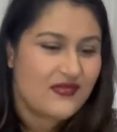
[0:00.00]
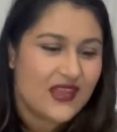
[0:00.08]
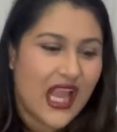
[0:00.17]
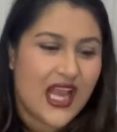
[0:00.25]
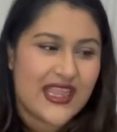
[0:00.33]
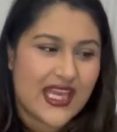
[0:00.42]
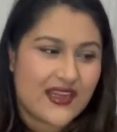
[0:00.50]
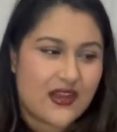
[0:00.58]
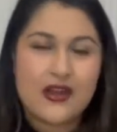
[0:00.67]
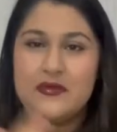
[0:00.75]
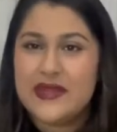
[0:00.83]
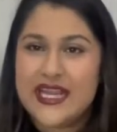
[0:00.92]
and then
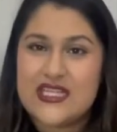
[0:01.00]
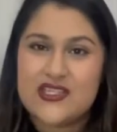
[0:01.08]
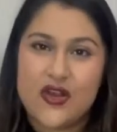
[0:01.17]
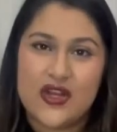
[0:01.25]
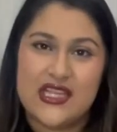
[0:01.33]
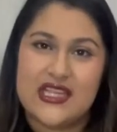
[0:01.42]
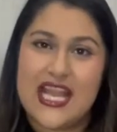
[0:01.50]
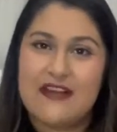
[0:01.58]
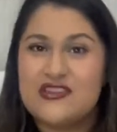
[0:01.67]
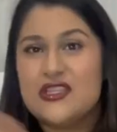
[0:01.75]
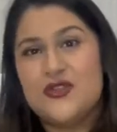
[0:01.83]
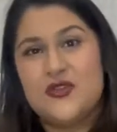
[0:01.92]
come later on in the
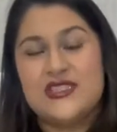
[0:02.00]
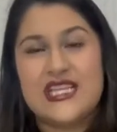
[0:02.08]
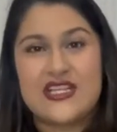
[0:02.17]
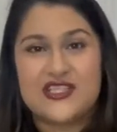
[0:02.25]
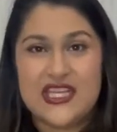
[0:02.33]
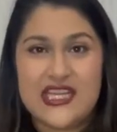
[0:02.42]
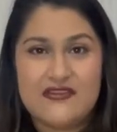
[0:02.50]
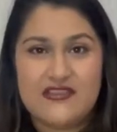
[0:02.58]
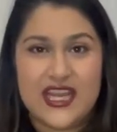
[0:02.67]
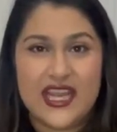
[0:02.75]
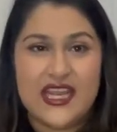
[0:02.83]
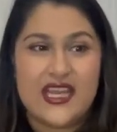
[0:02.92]
afternoon slash
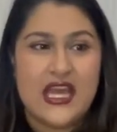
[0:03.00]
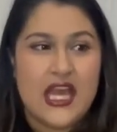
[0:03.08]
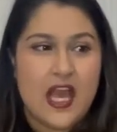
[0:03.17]
evening